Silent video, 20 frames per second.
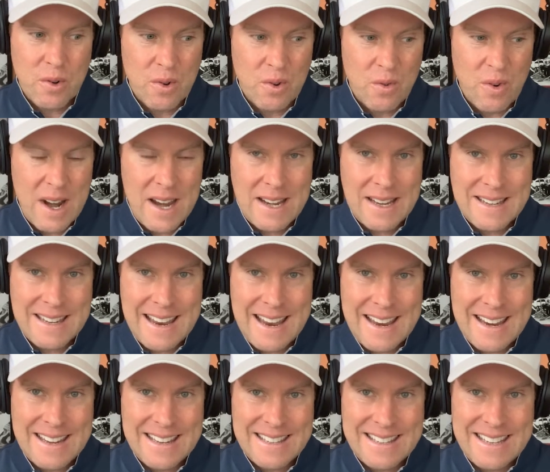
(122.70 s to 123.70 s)
Great
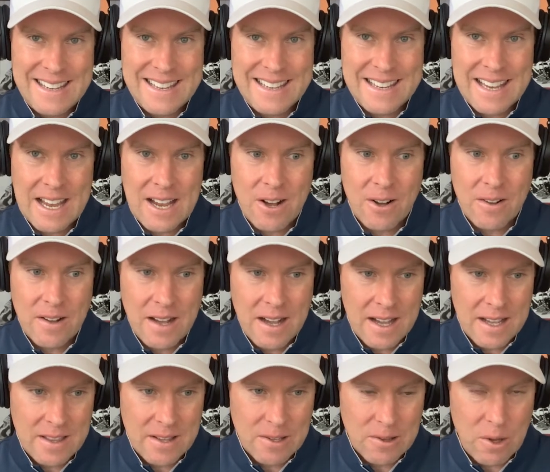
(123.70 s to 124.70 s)
Dane decal
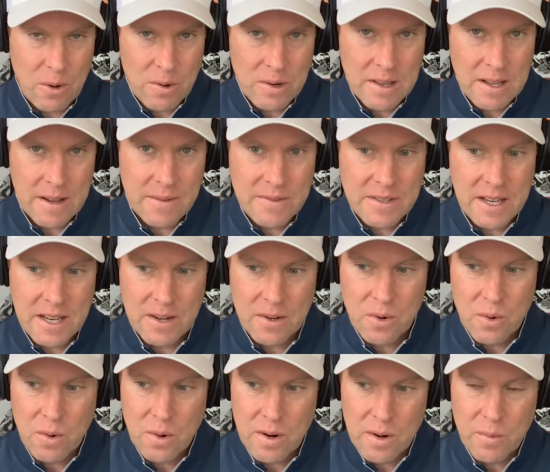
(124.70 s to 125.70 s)
on the lower left-hand
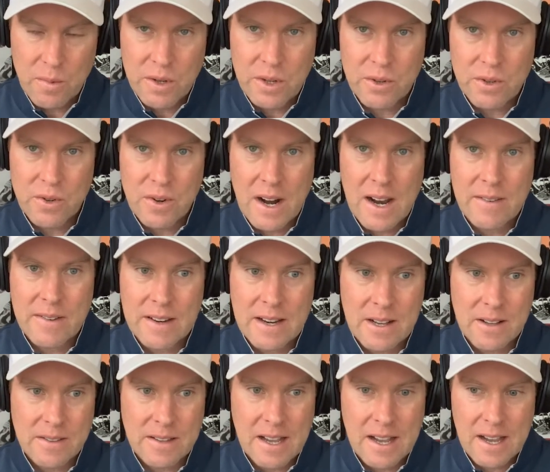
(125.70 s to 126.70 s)
corner when you're driving
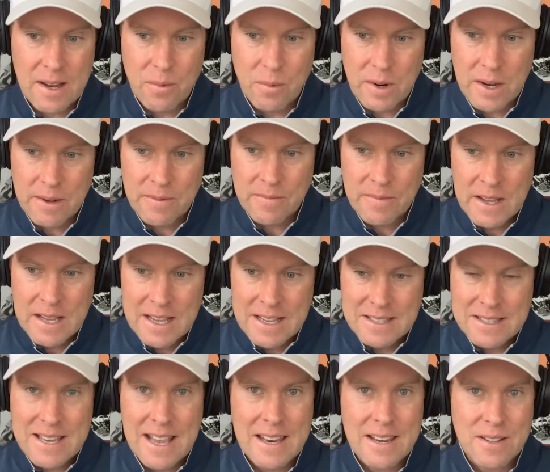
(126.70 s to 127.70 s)
down the highway,
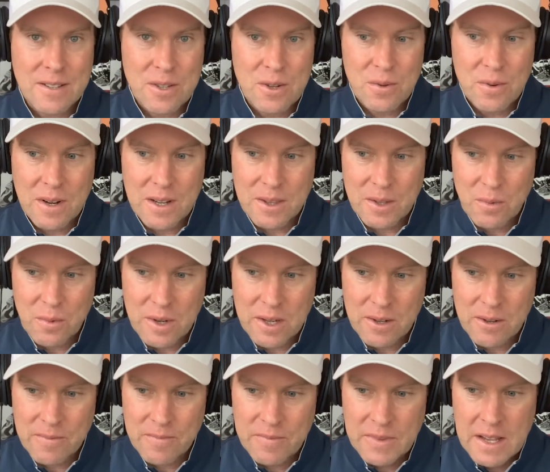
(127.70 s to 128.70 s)
10 and 2 on the
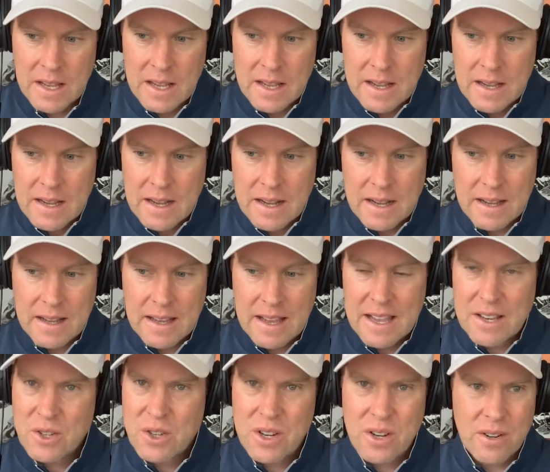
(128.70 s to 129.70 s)
wheel.
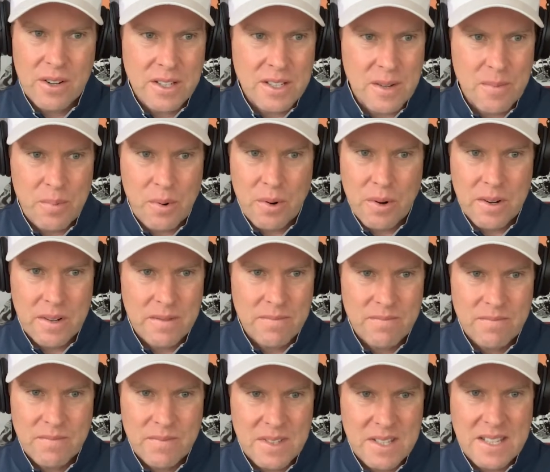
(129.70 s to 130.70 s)
Engineering support,
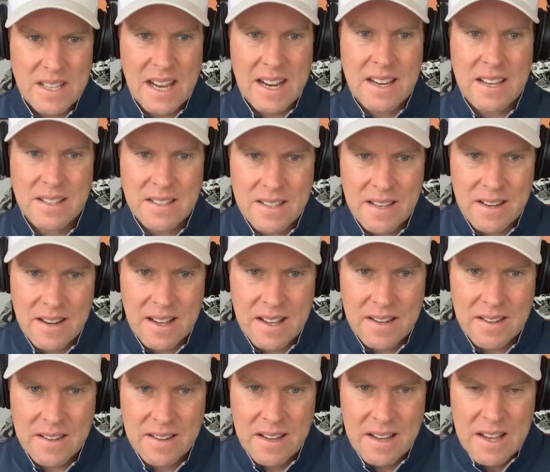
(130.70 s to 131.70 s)
second to
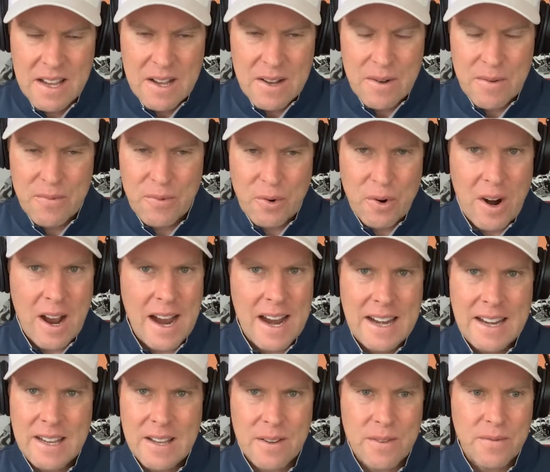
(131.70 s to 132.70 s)
none. A
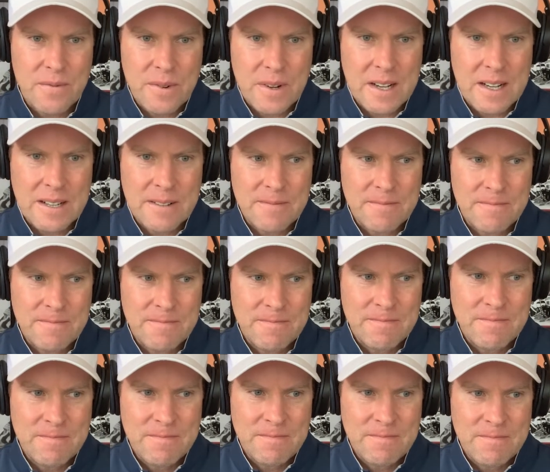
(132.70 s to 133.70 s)
variety of
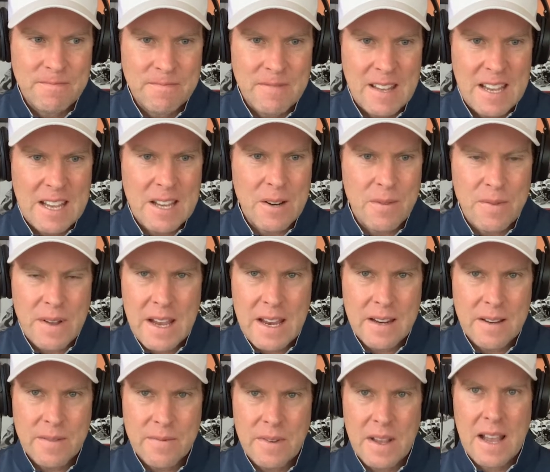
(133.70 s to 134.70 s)

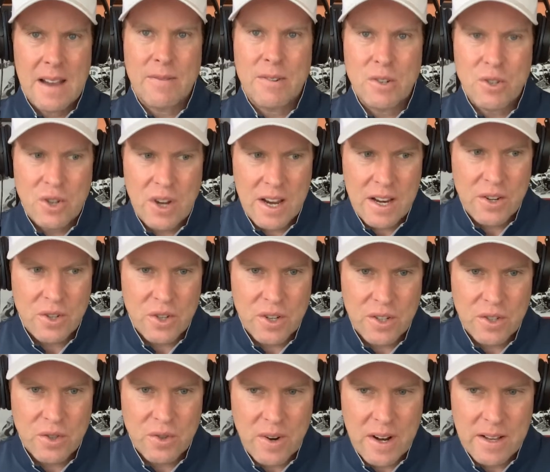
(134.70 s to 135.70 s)
innovative,
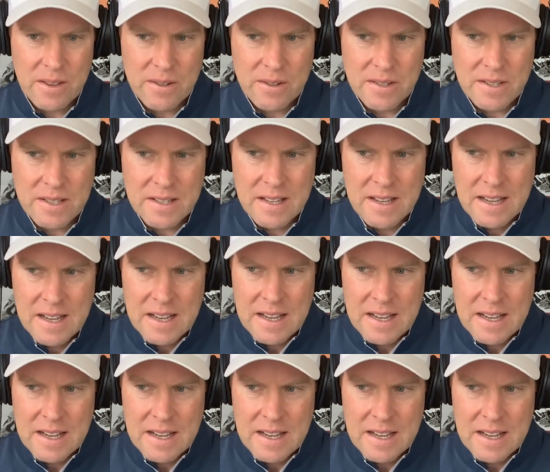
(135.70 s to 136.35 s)
ever-changing trailers.